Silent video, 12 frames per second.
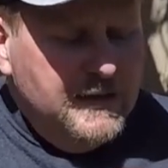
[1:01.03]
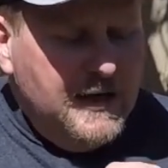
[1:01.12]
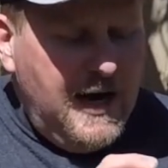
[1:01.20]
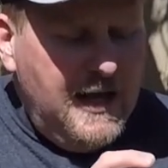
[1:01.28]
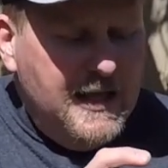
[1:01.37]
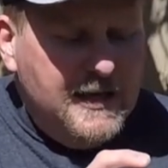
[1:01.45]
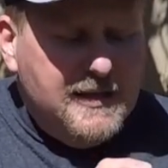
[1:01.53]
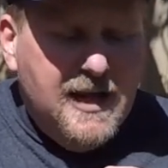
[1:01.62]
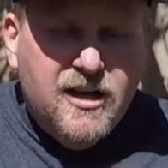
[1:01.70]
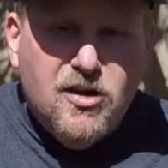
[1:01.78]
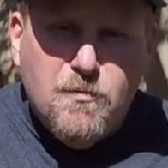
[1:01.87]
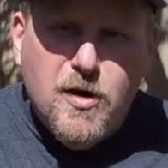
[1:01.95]
I like
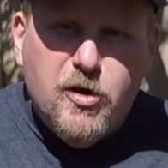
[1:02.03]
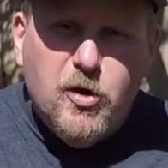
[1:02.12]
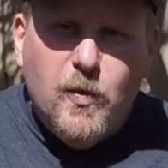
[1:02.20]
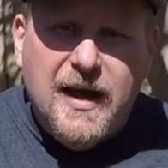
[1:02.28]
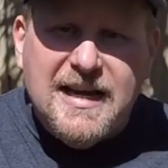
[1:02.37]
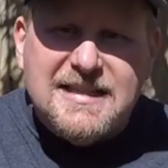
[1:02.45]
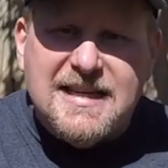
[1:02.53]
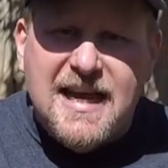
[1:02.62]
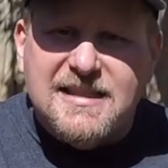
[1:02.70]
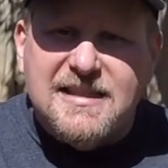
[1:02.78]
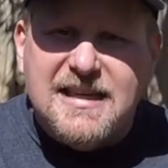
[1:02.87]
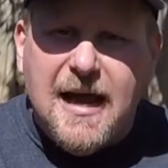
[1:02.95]
that Komodo S
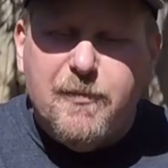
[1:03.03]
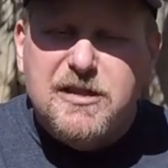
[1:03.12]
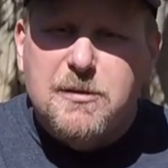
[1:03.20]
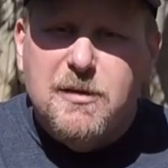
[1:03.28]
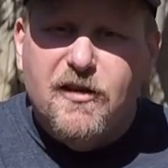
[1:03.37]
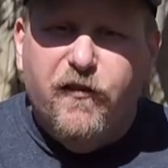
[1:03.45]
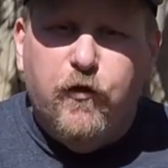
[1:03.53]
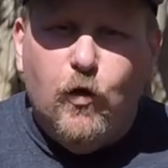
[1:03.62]
S. This happens to be the four